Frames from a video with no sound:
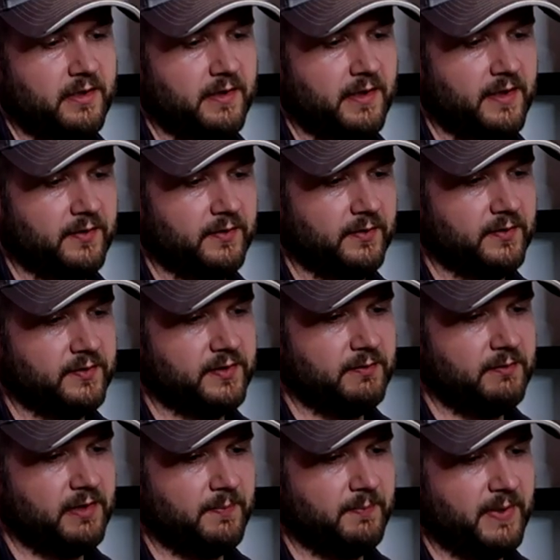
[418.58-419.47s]
All right, so let's
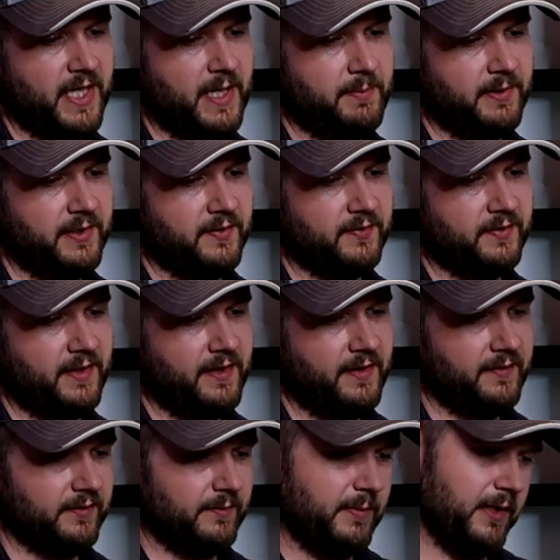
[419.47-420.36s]
see what the pamphlet
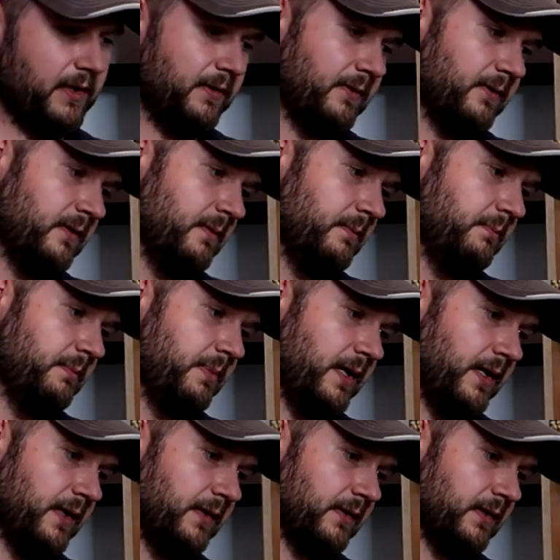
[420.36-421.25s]
says about good old
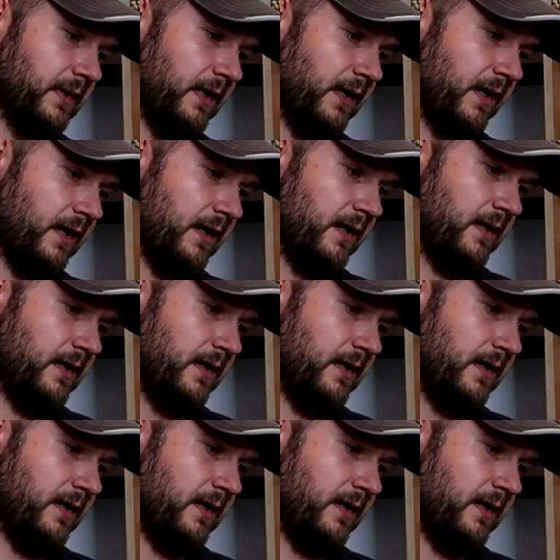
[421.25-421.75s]
Buzz here.